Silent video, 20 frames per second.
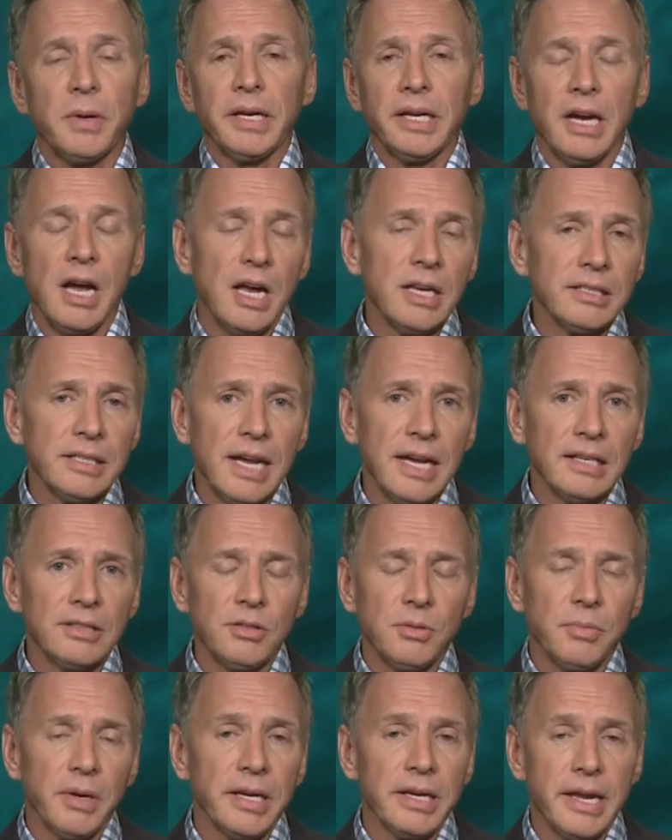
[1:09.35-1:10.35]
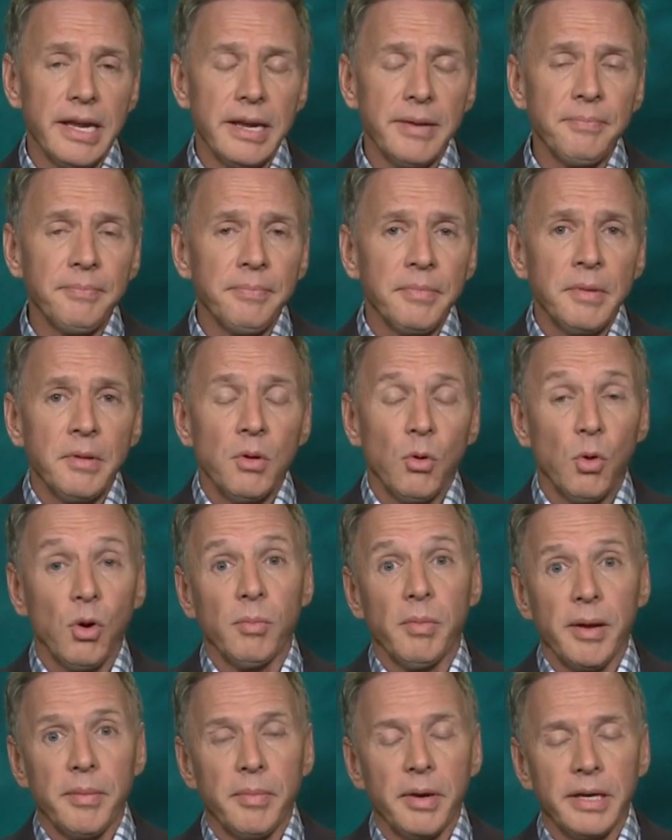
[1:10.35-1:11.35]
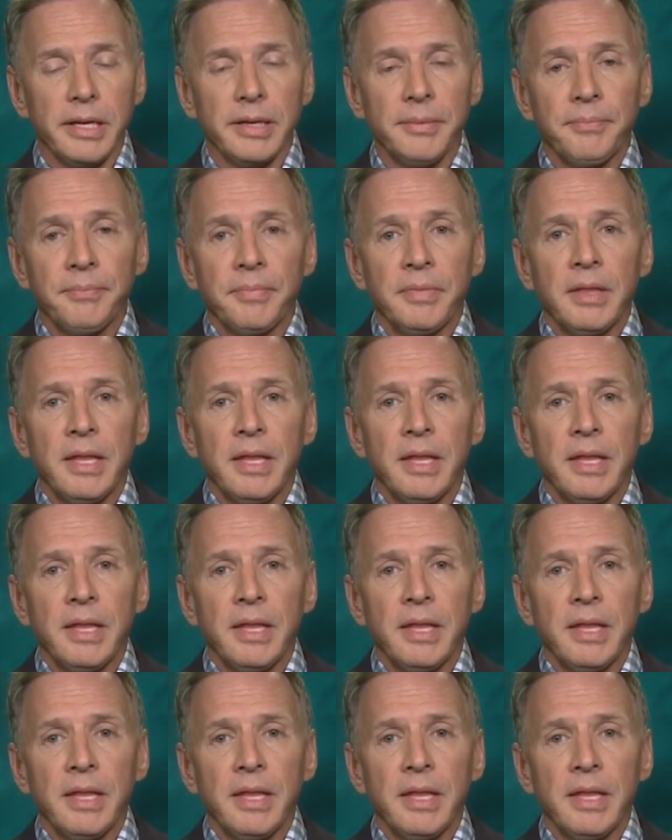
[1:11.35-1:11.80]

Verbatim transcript: my contacts or my name or my money.